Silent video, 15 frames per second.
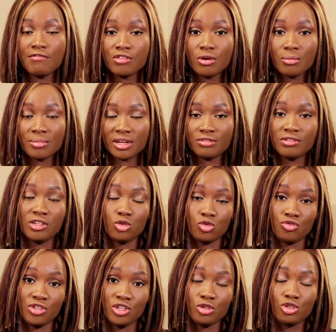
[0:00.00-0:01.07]
If you don't breastfeed, it
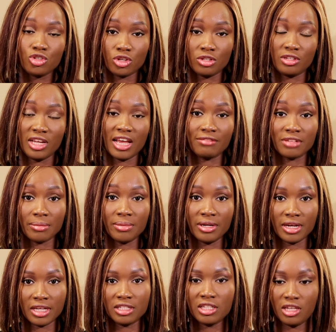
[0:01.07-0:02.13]
will reduce shortly after
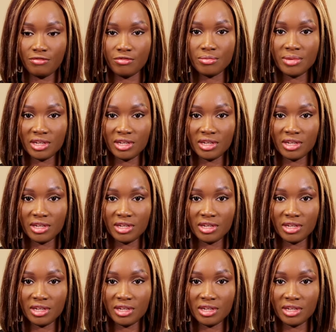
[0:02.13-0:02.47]
pregnancy. If you